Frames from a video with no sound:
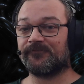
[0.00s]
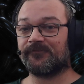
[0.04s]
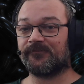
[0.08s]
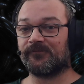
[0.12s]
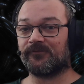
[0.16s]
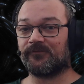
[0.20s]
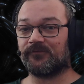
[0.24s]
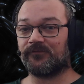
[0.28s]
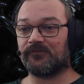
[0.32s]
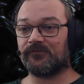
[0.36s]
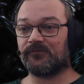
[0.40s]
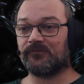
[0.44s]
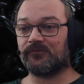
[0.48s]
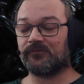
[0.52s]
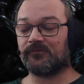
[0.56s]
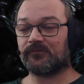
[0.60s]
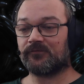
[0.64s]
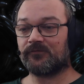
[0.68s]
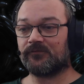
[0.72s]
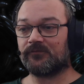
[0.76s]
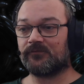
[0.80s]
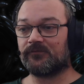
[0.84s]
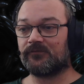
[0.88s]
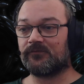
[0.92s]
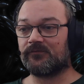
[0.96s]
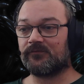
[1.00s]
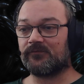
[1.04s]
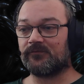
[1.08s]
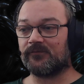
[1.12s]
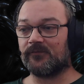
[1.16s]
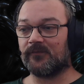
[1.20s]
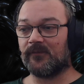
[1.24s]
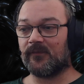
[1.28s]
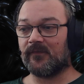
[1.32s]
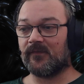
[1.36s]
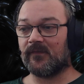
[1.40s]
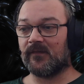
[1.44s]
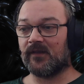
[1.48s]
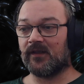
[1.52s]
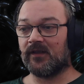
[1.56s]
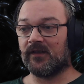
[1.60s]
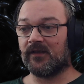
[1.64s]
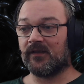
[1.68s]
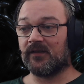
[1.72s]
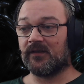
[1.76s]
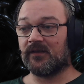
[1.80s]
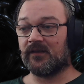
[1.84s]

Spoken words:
Nothing is said.